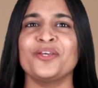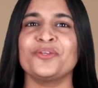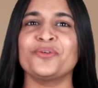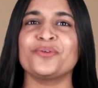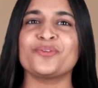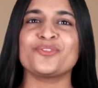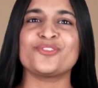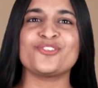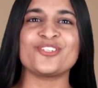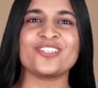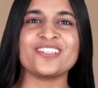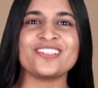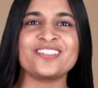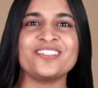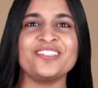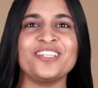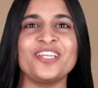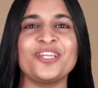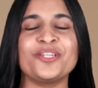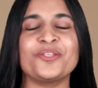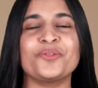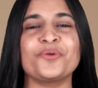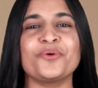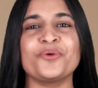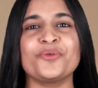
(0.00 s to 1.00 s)
you just
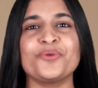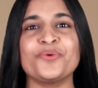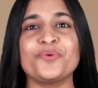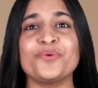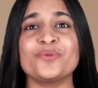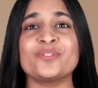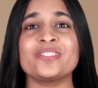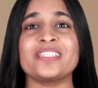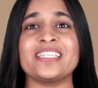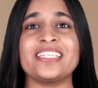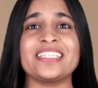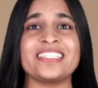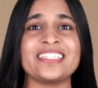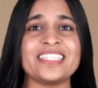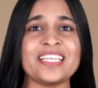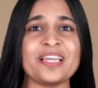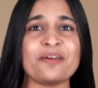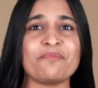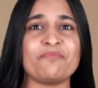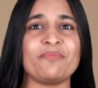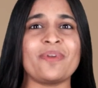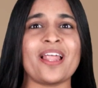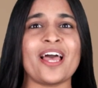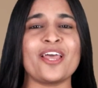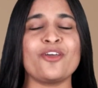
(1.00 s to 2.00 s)
need to use easy
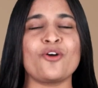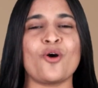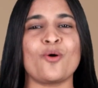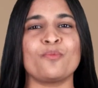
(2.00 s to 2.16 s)
apply